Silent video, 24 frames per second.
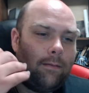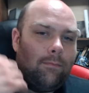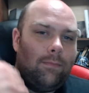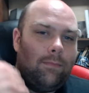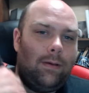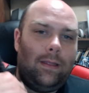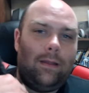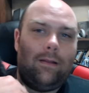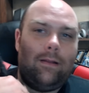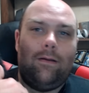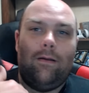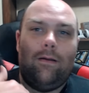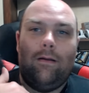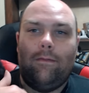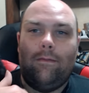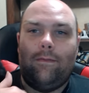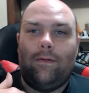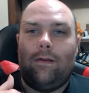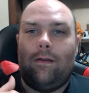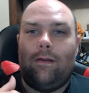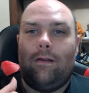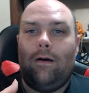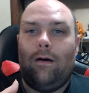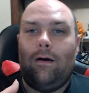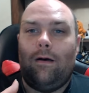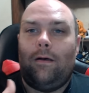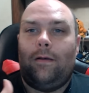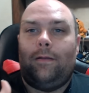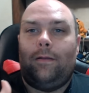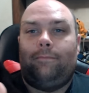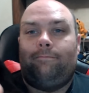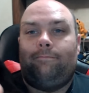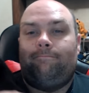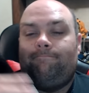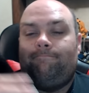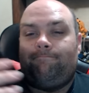But
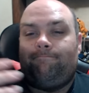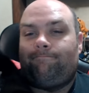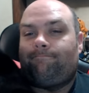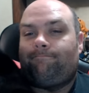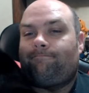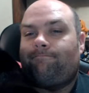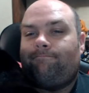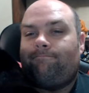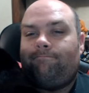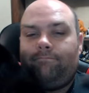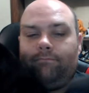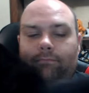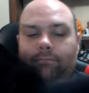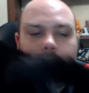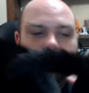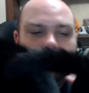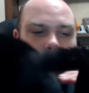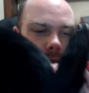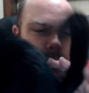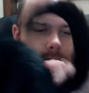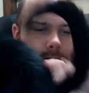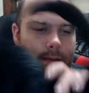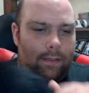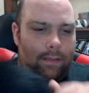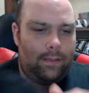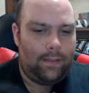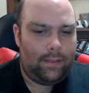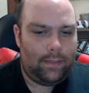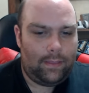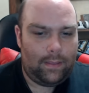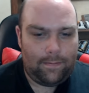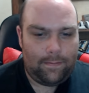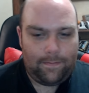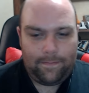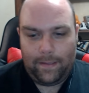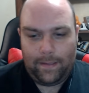overall,
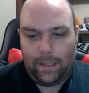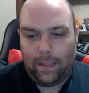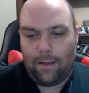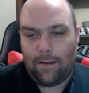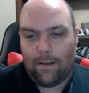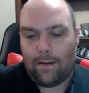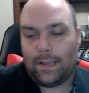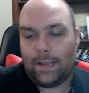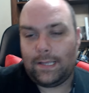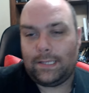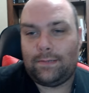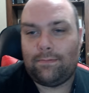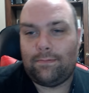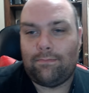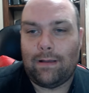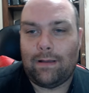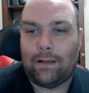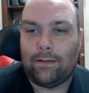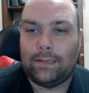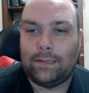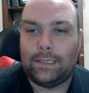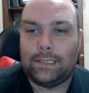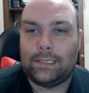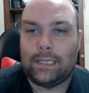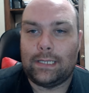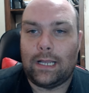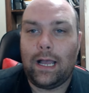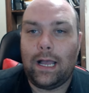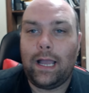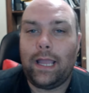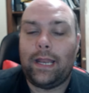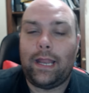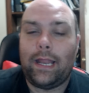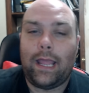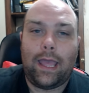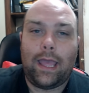the figure is well
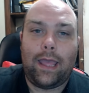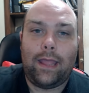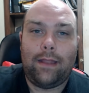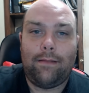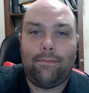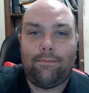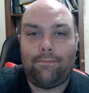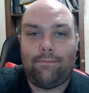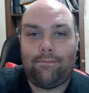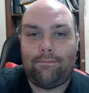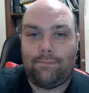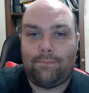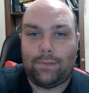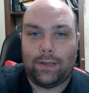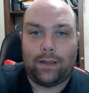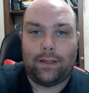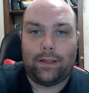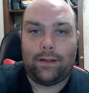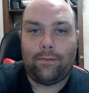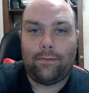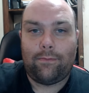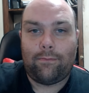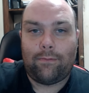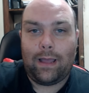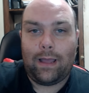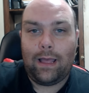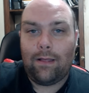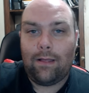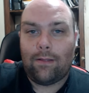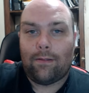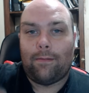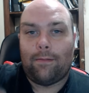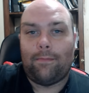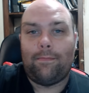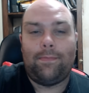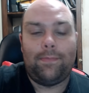designed and done
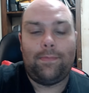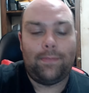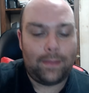well.